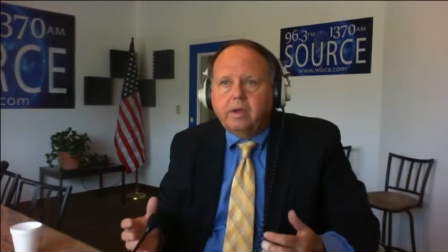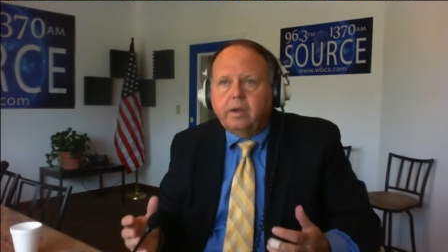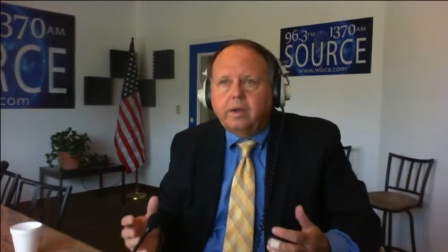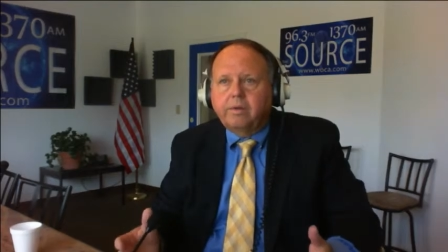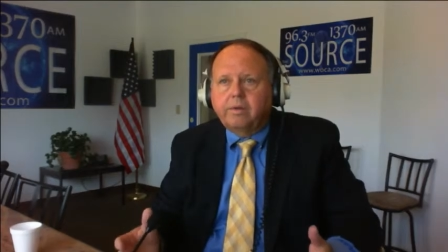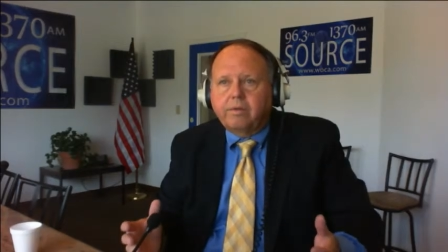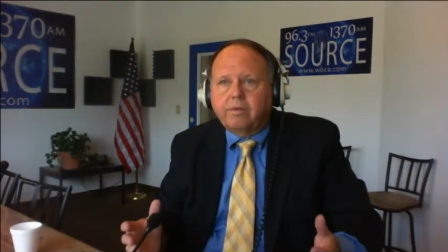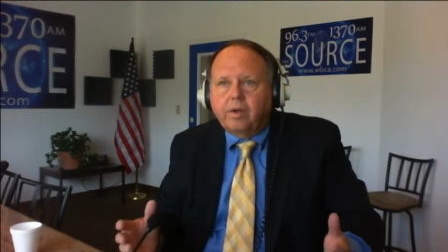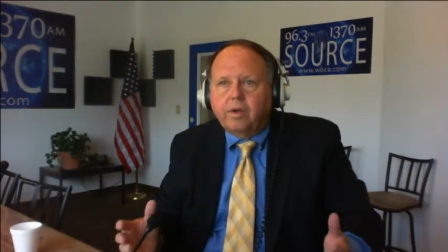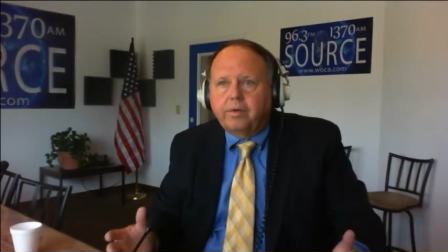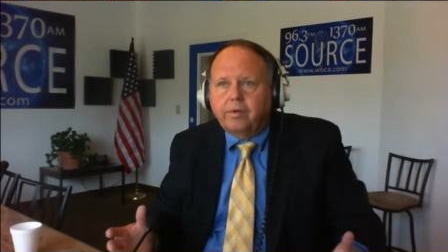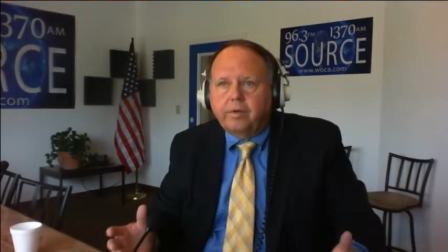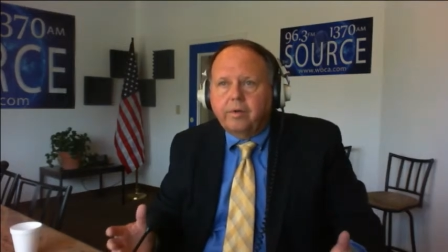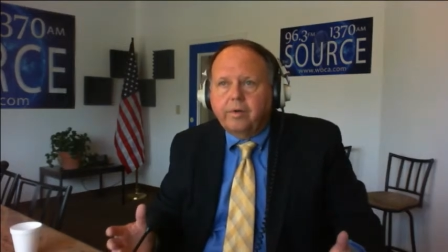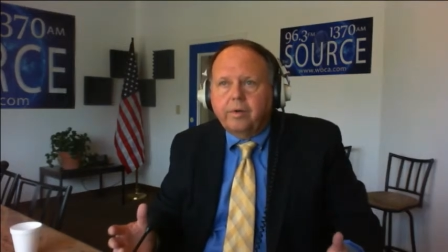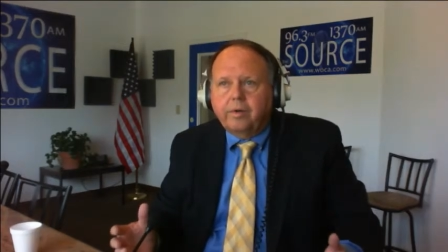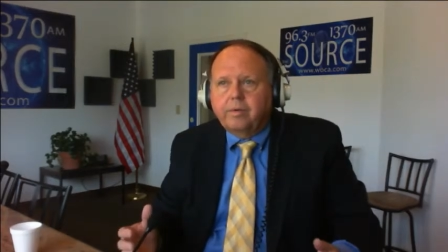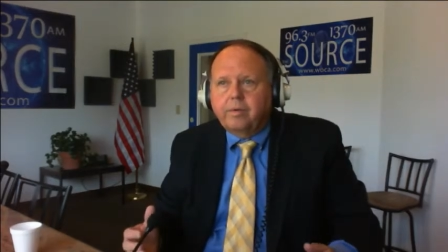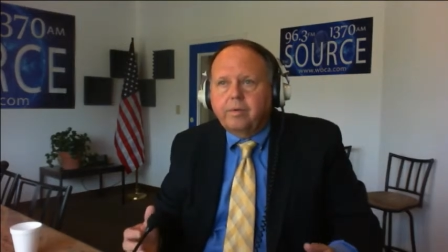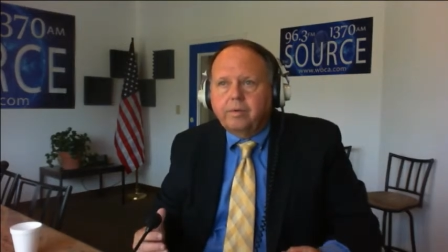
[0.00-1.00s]
is
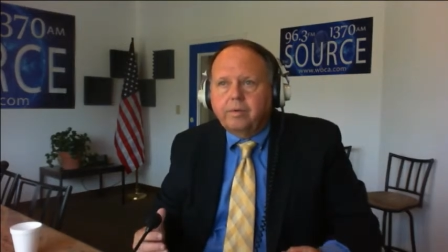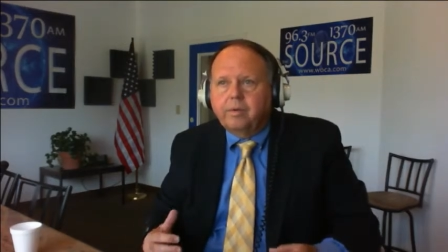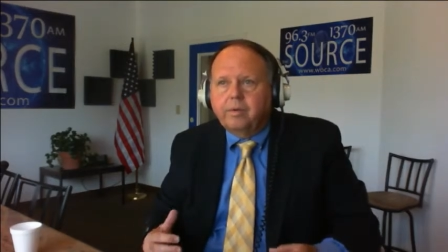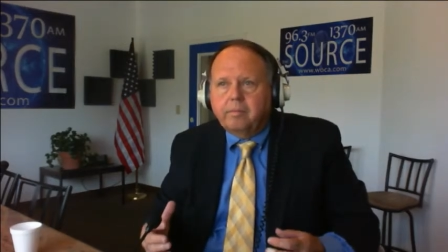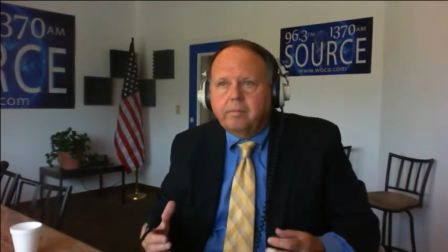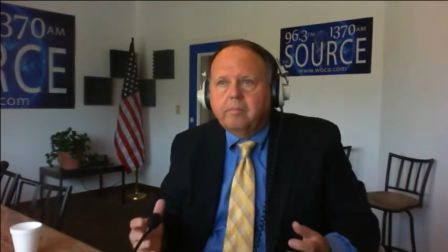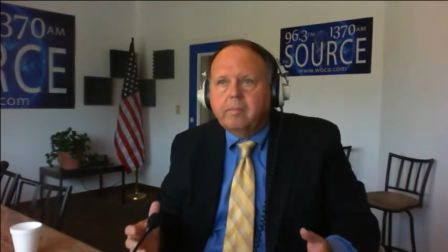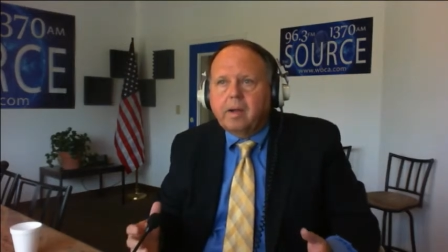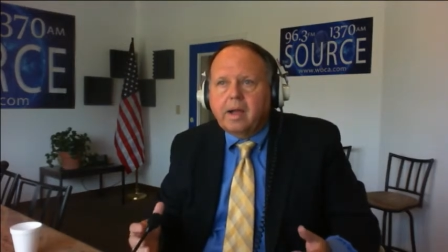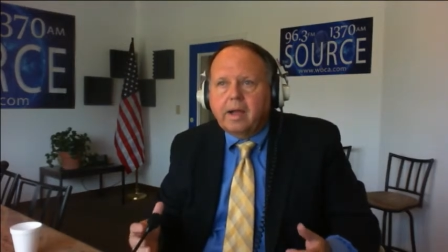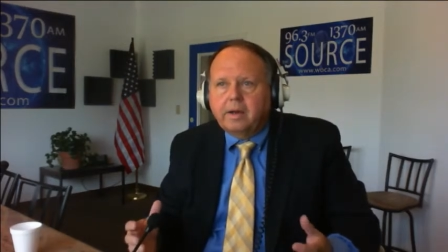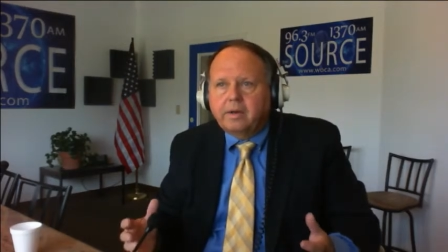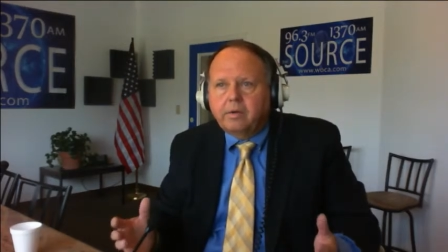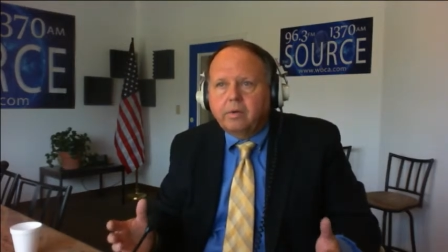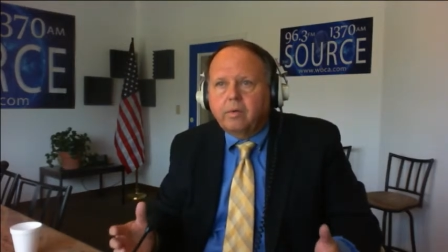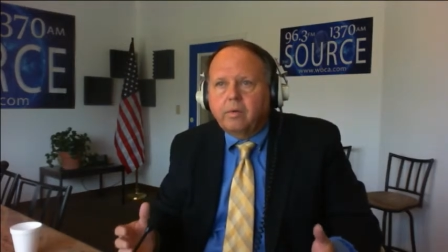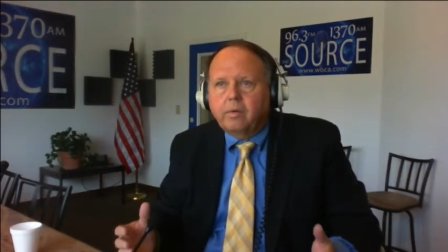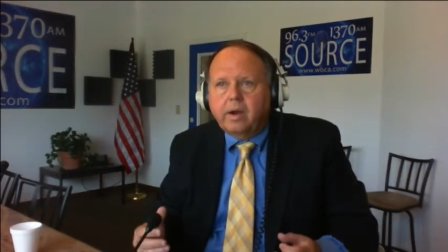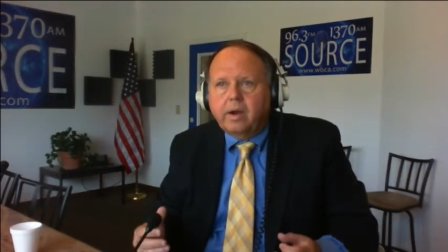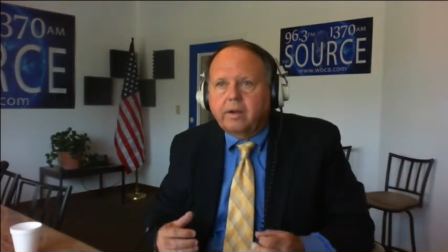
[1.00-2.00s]
under my
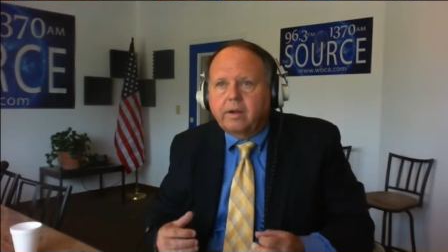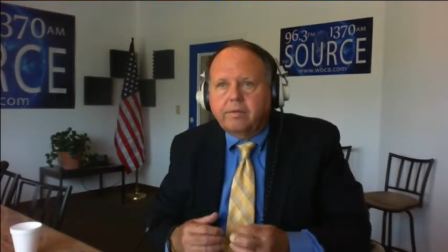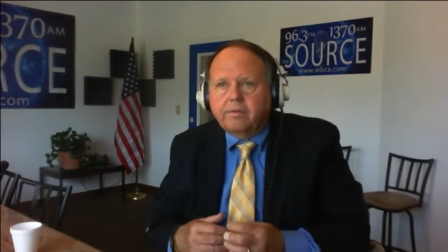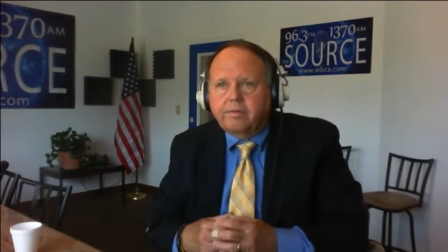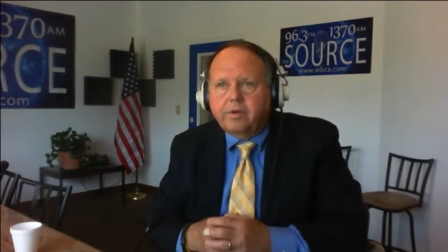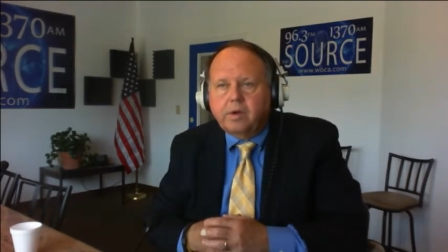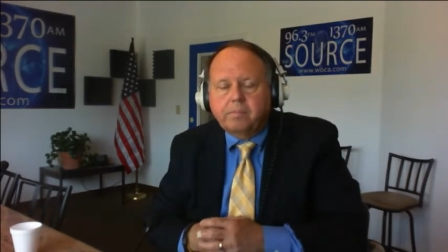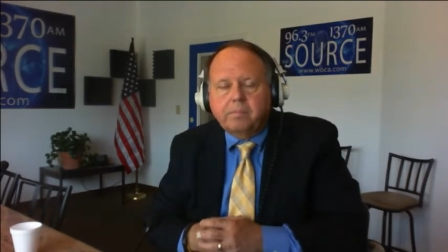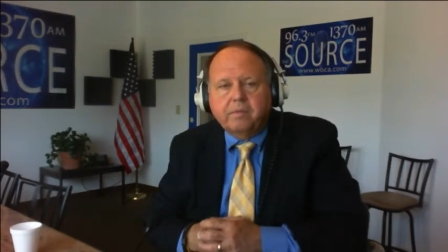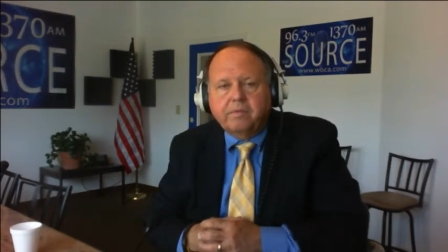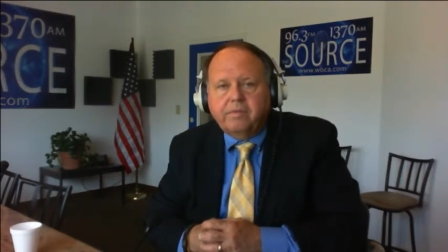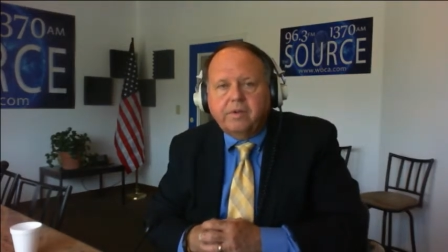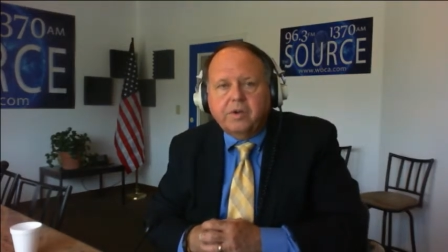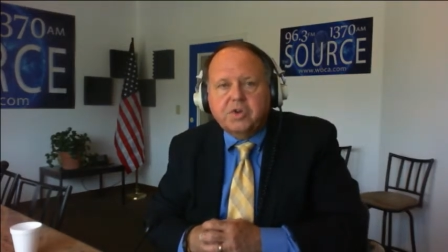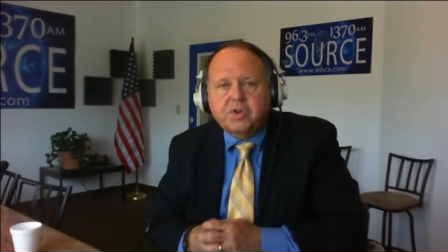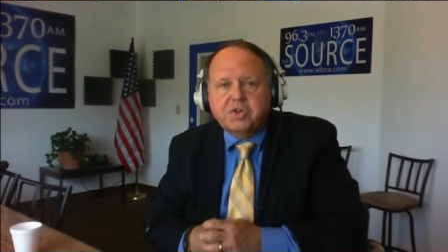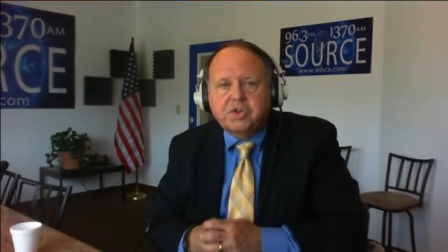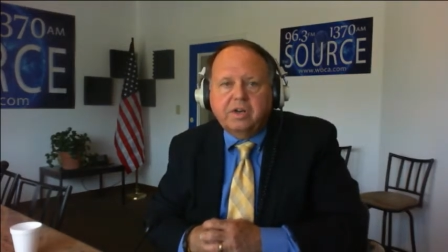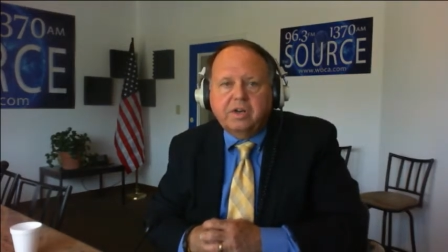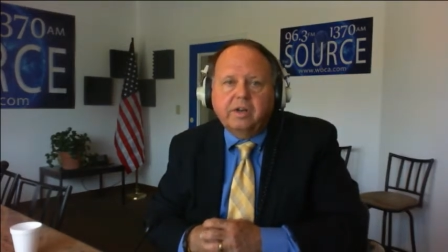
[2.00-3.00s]
direct
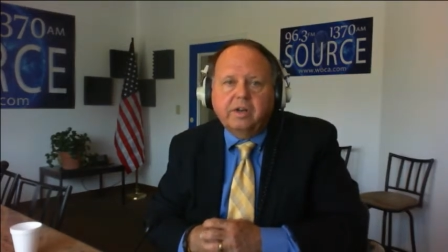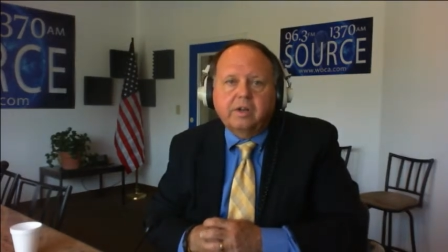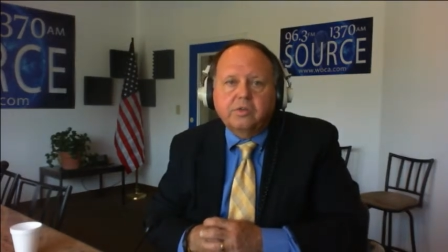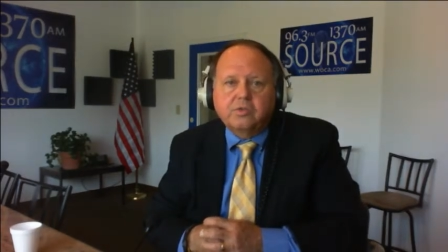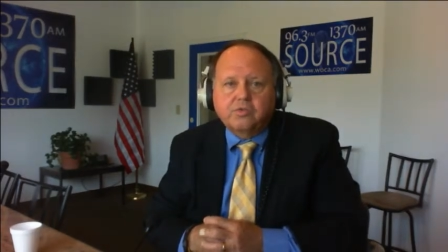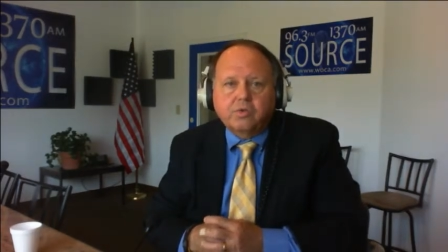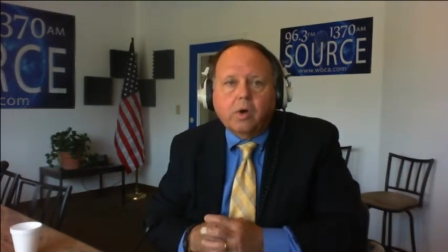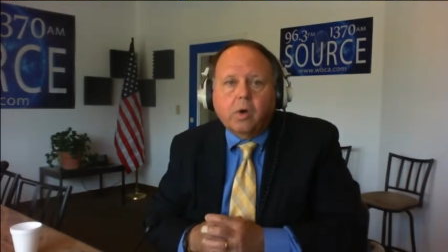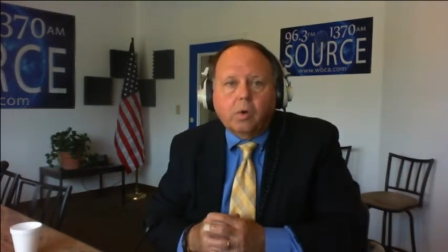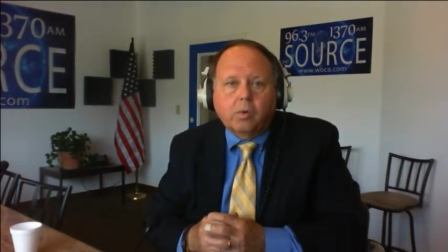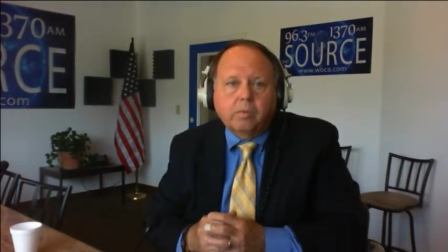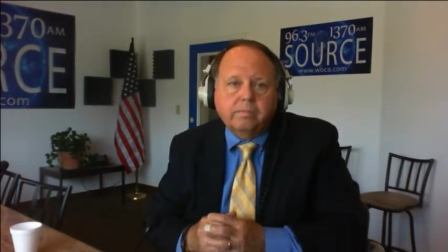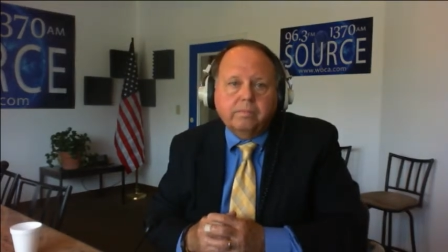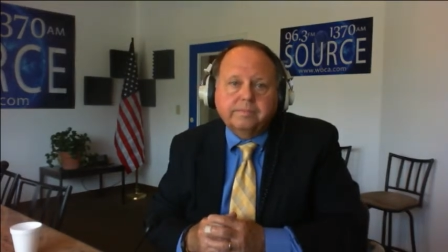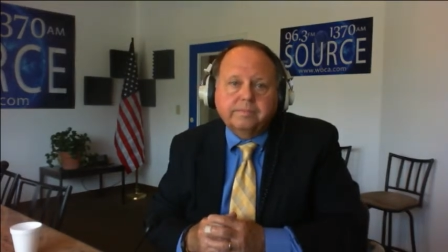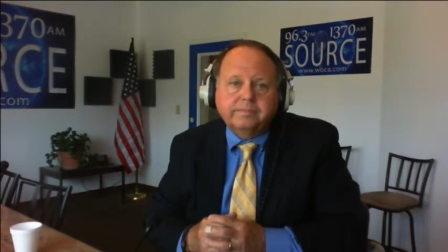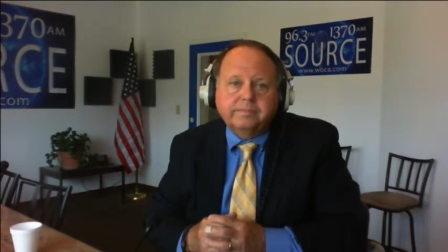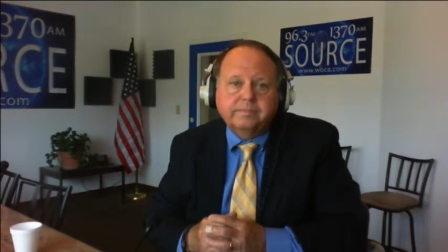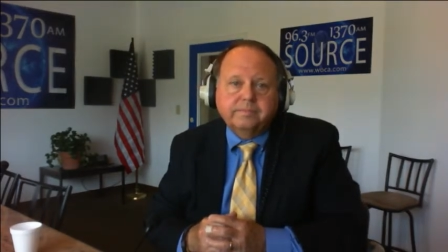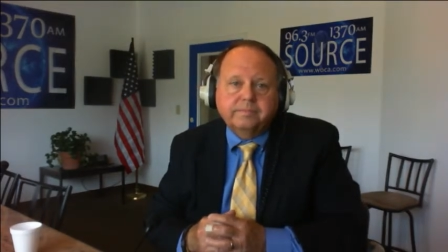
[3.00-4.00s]
supervision and control.